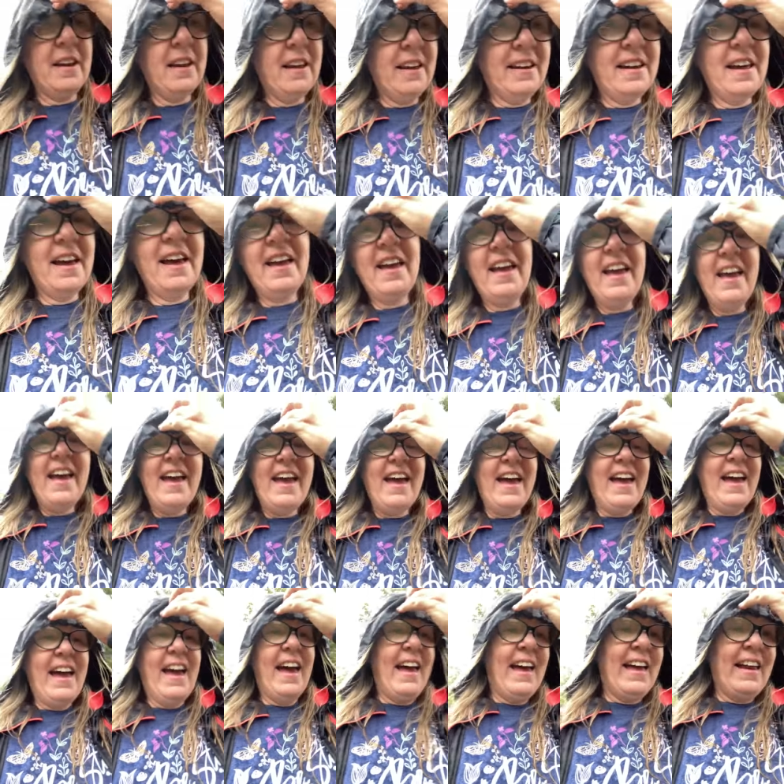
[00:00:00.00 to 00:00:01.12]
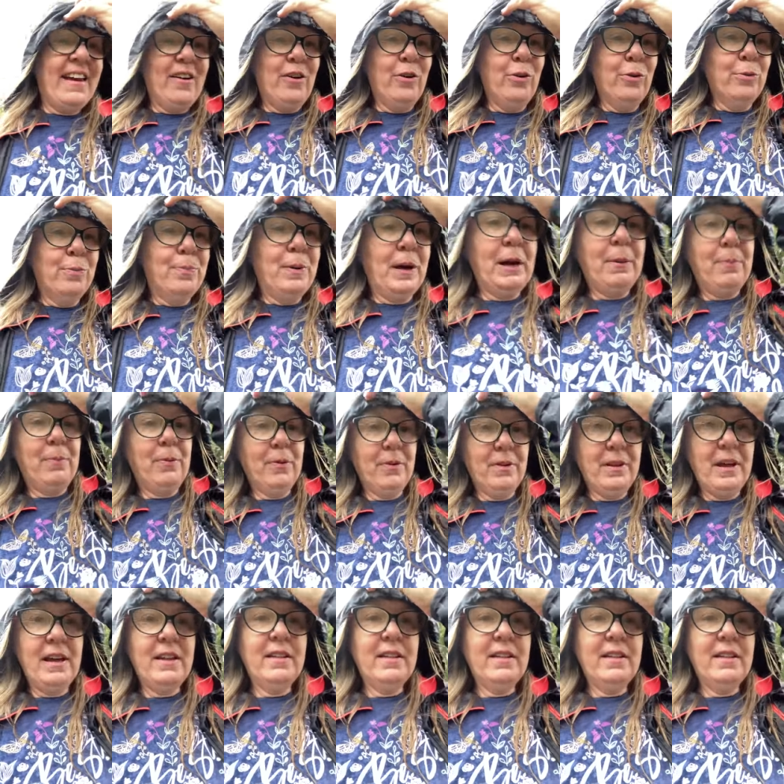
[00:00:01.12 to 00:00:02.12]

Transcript: and and old people they